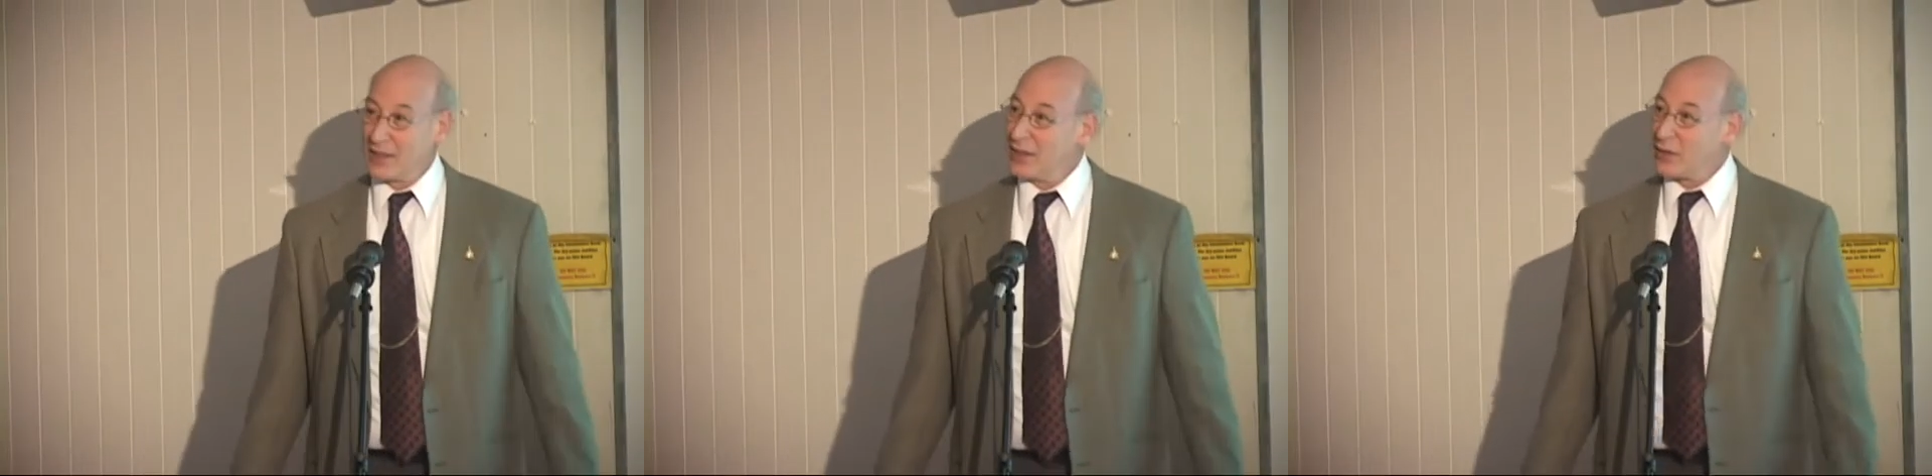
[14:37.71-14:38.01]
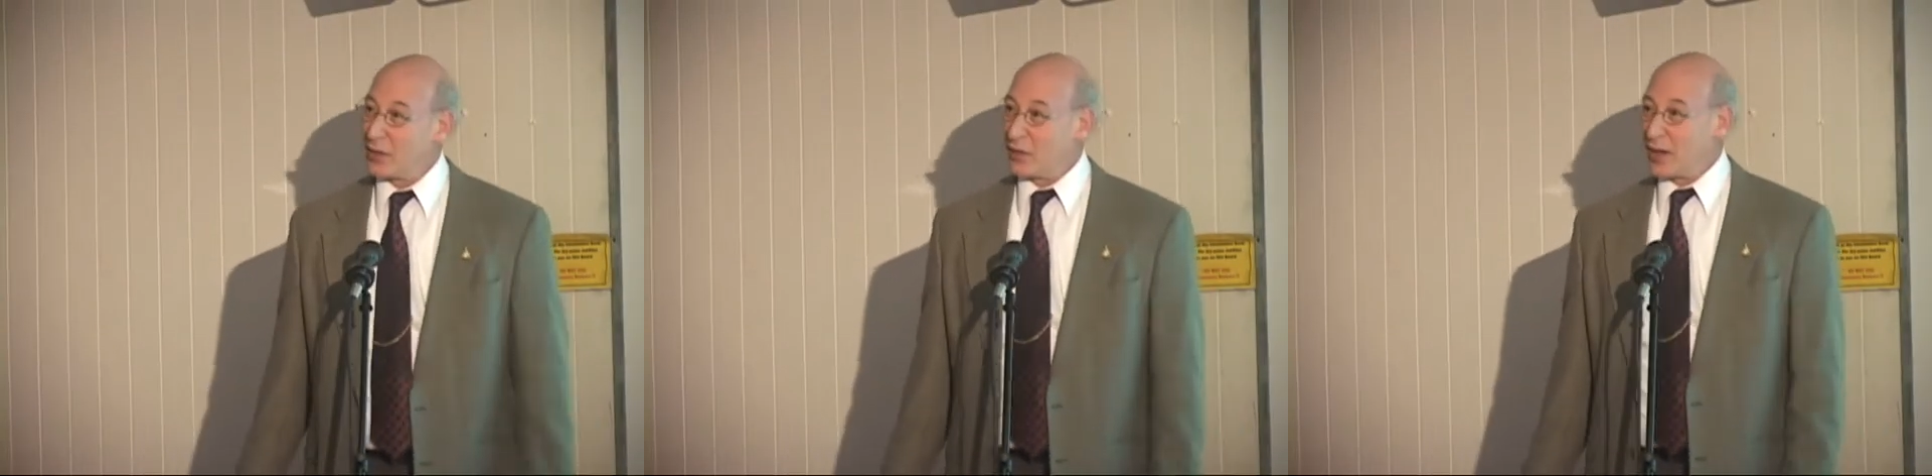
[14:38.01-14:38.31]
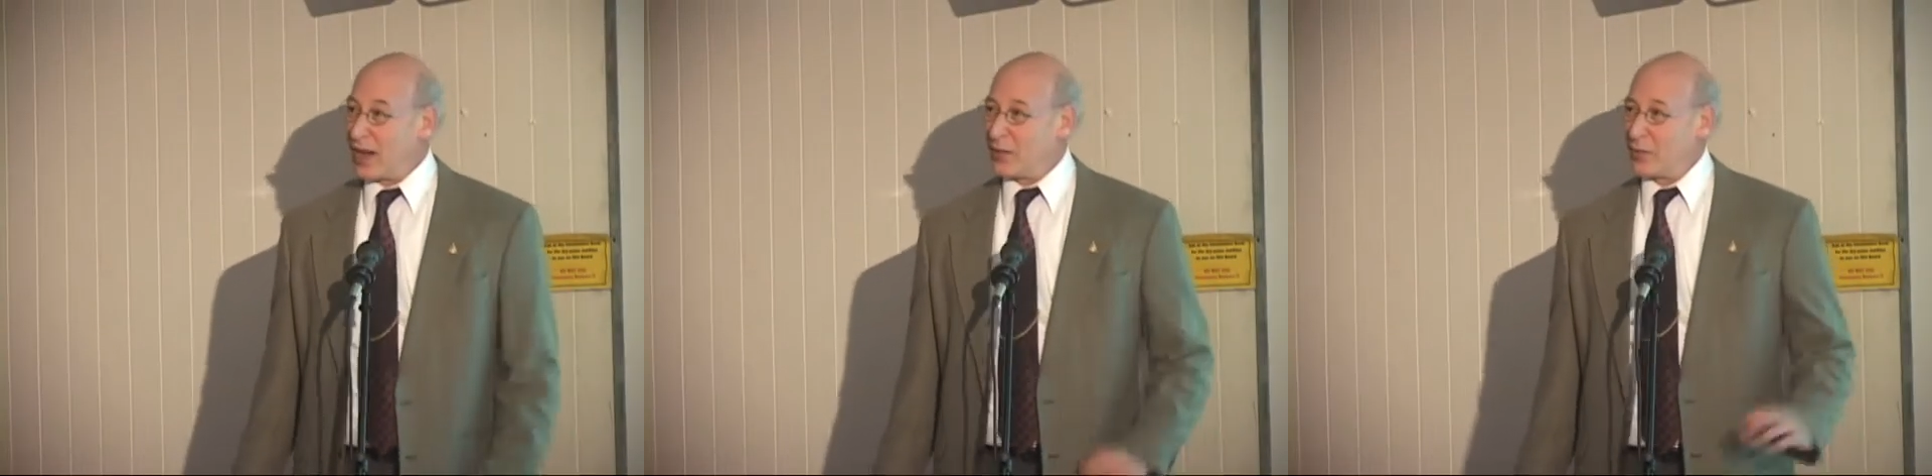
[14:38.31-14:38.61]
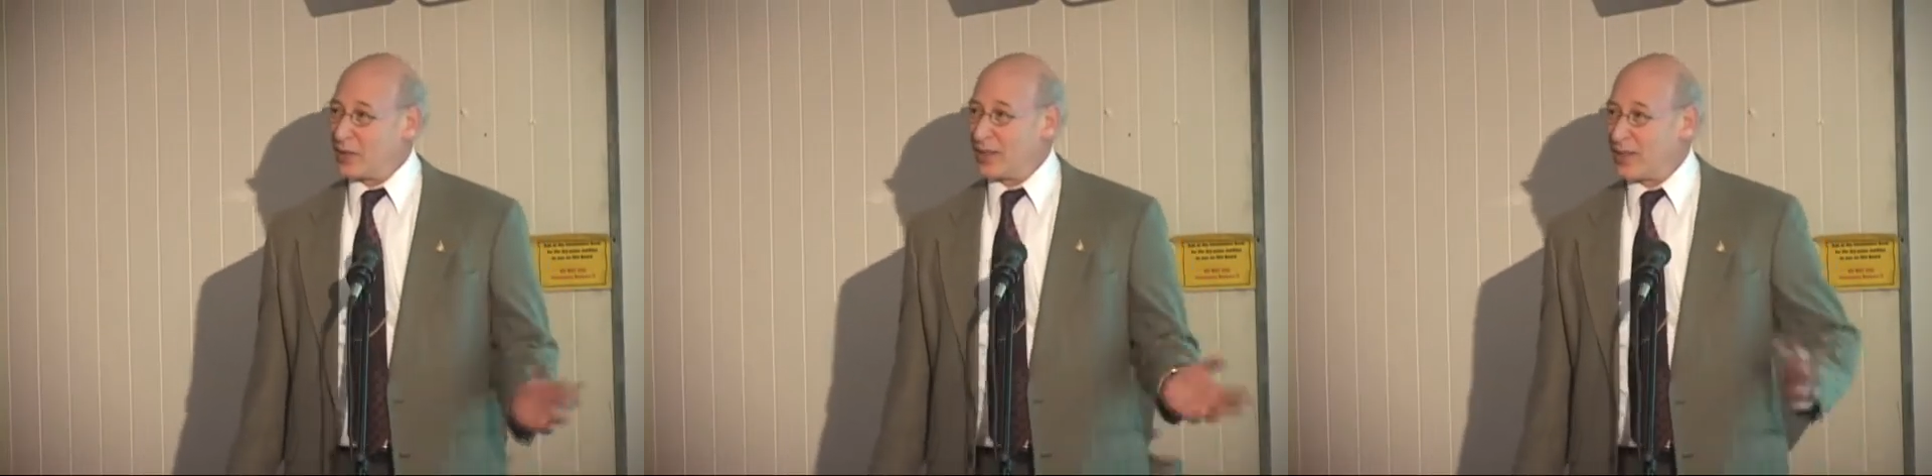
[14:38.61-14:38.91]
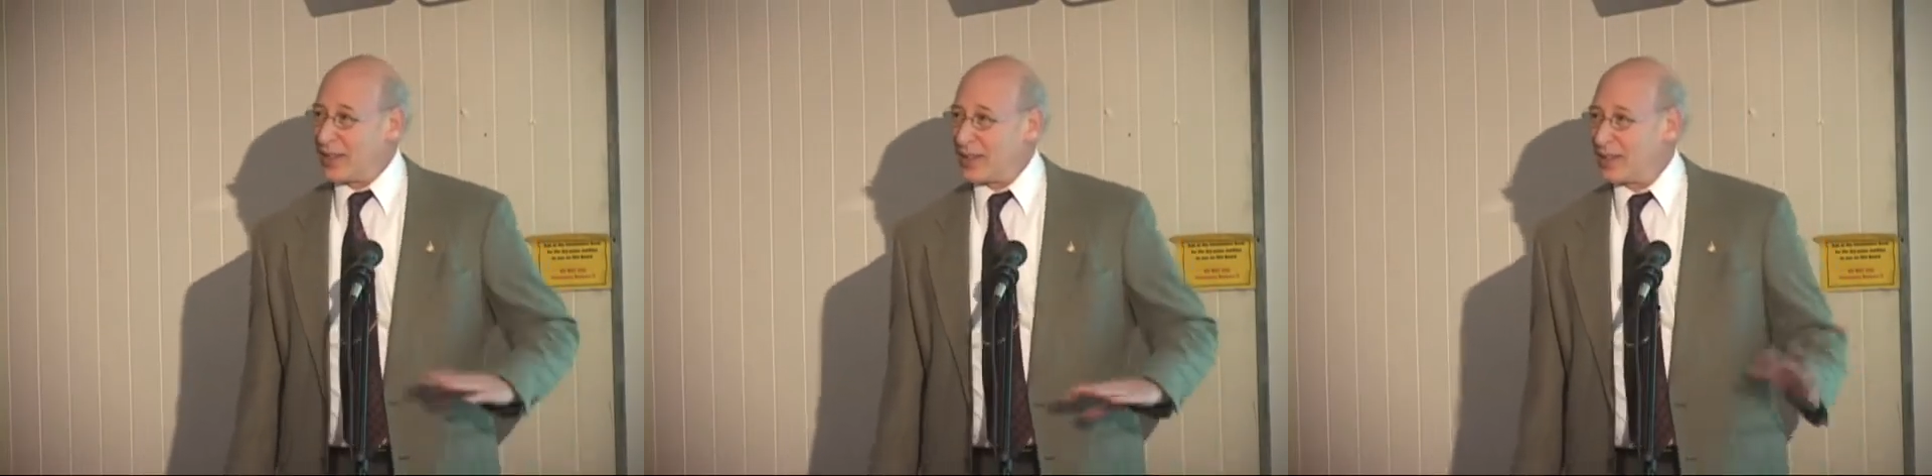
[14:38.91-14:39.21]
so I don't really
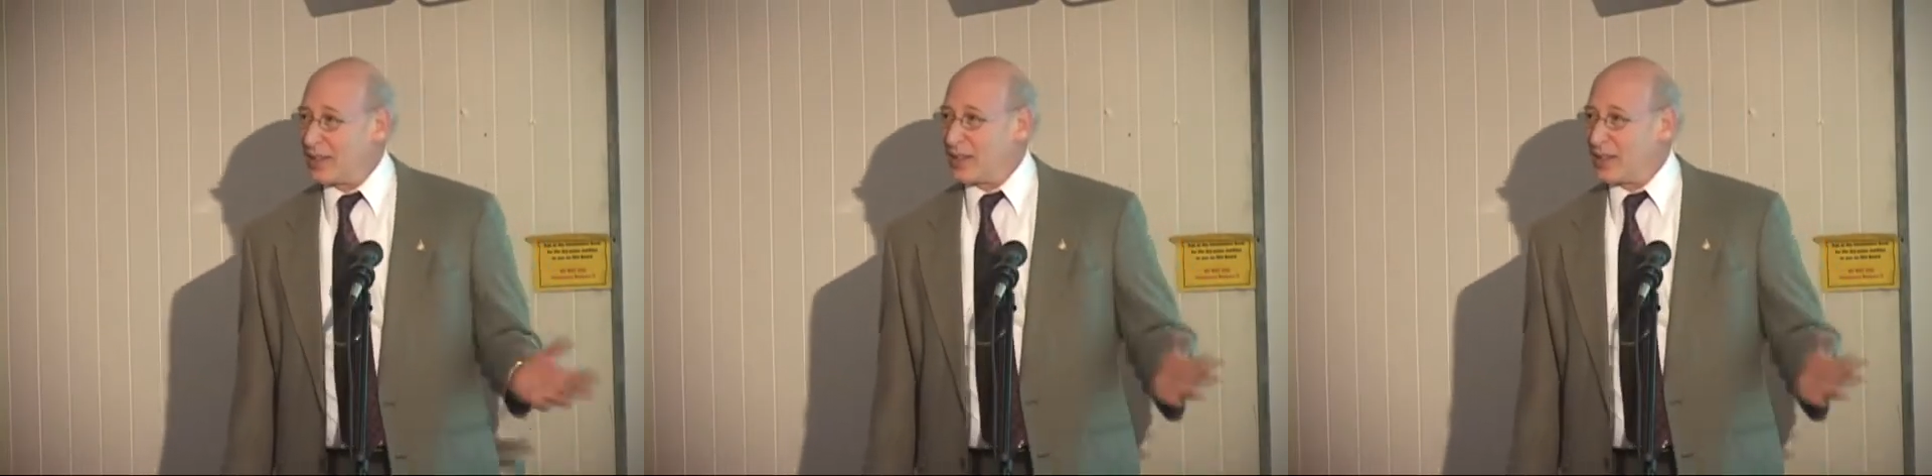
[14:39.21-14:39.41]
like